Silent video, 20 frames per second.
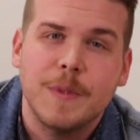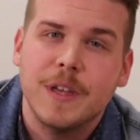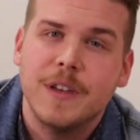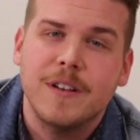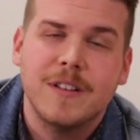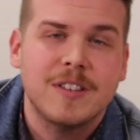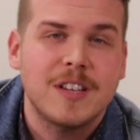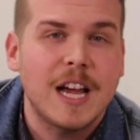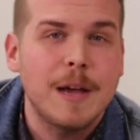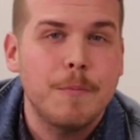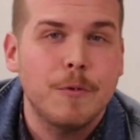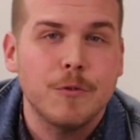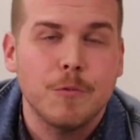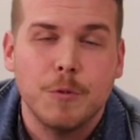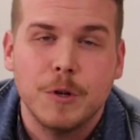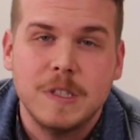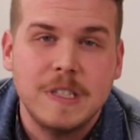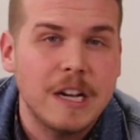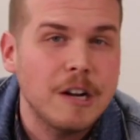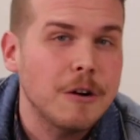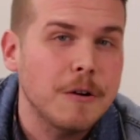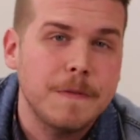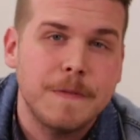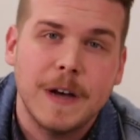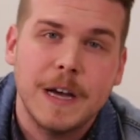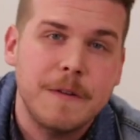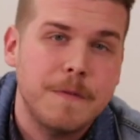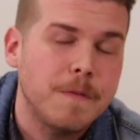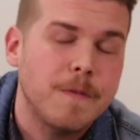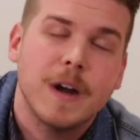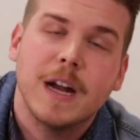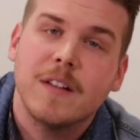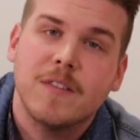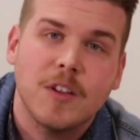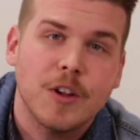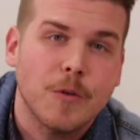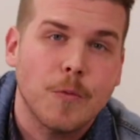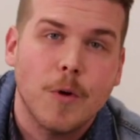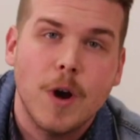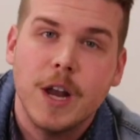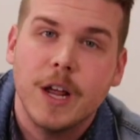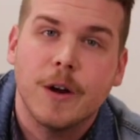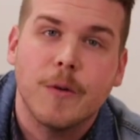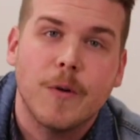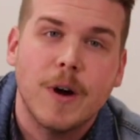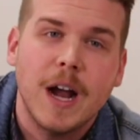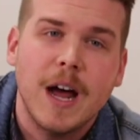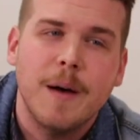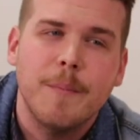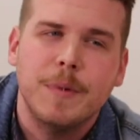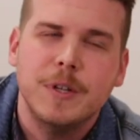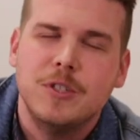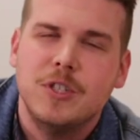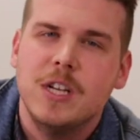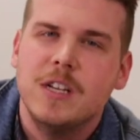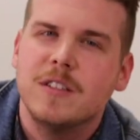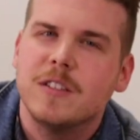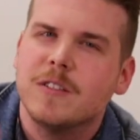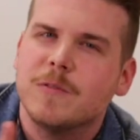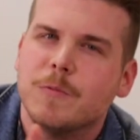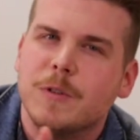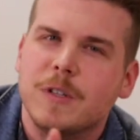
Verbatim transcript: The disciples were terrified, frantic, running around, but Jesus